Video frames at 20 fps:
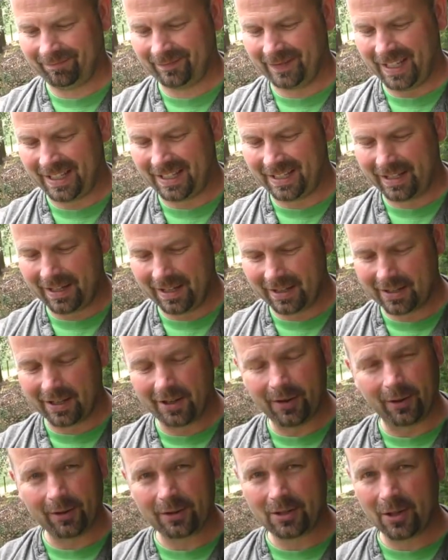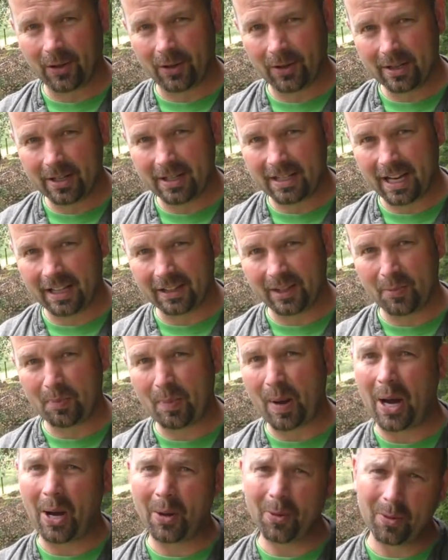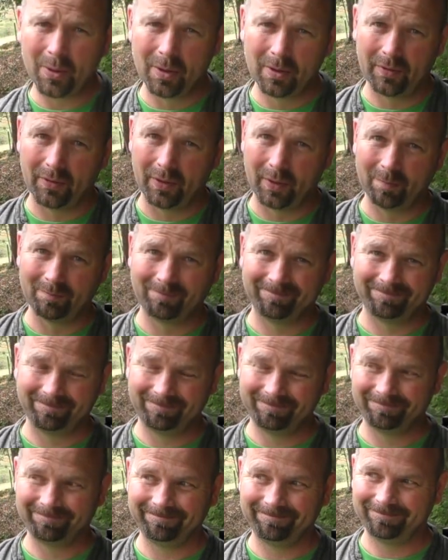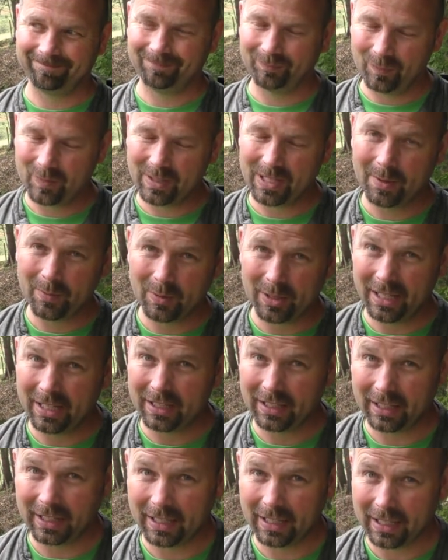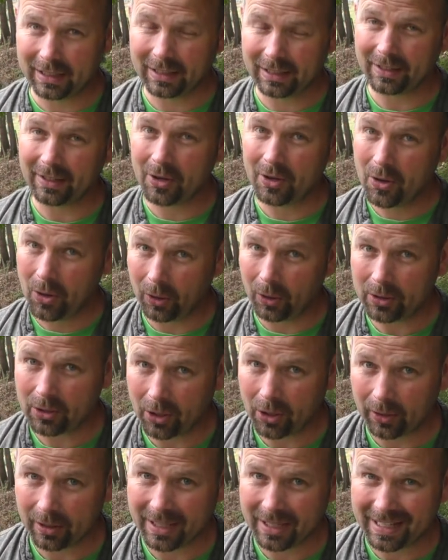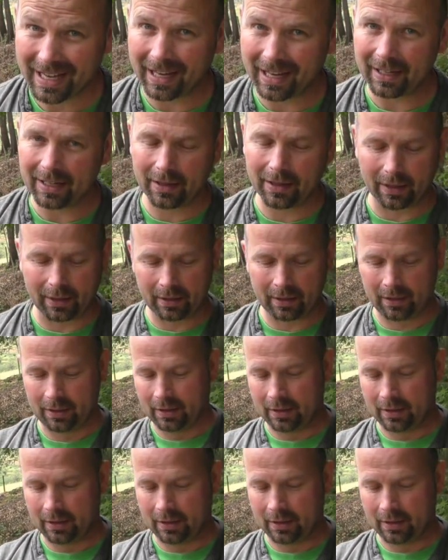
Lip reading: It says they're not toys, and the power of them seems to indicate that they're not toys either.